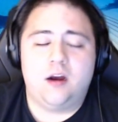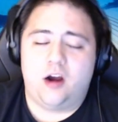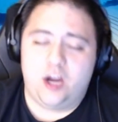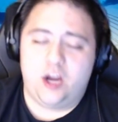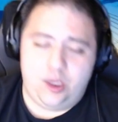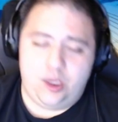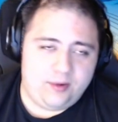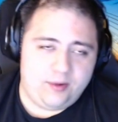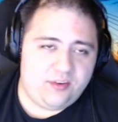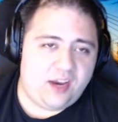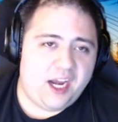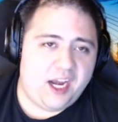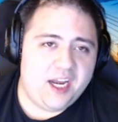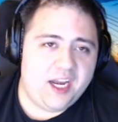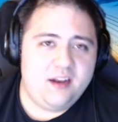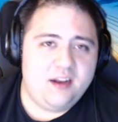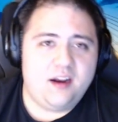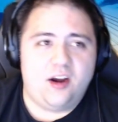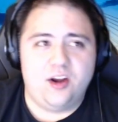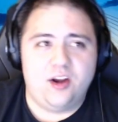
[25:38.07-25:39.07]
Are you
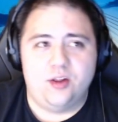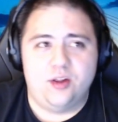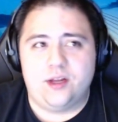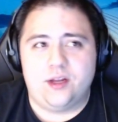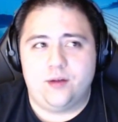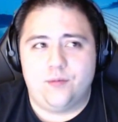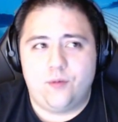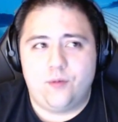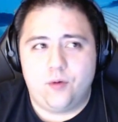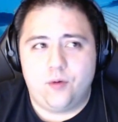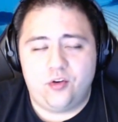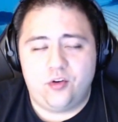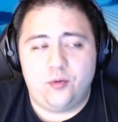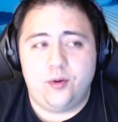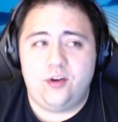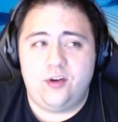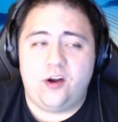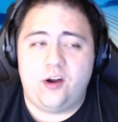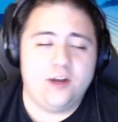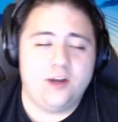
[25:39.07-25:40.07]
excited? Are you looking forward
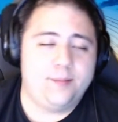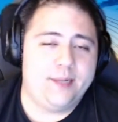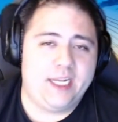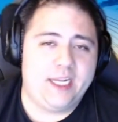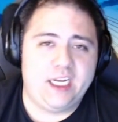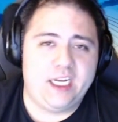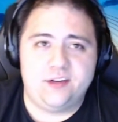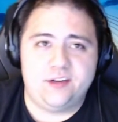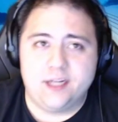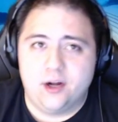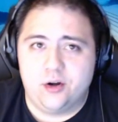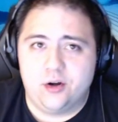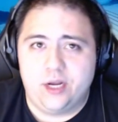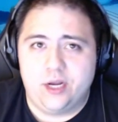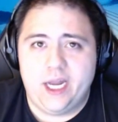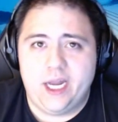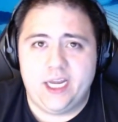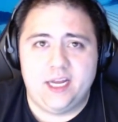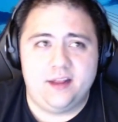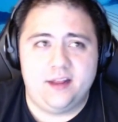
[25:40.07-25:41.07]
to it? Are you planning to go
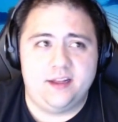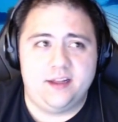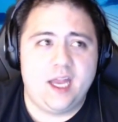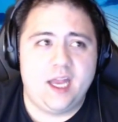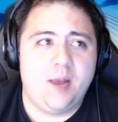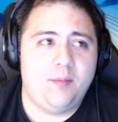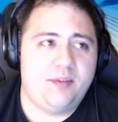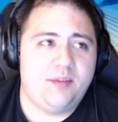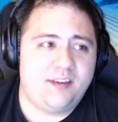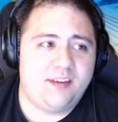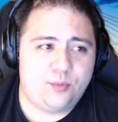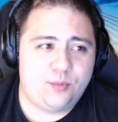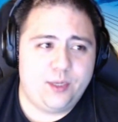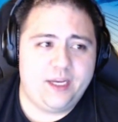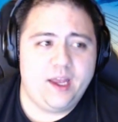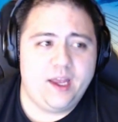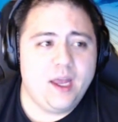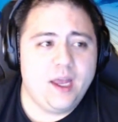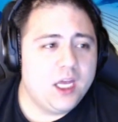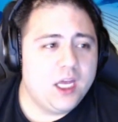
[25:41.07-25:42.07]
to any of the games this
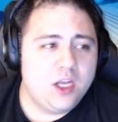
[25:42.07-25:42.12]
week?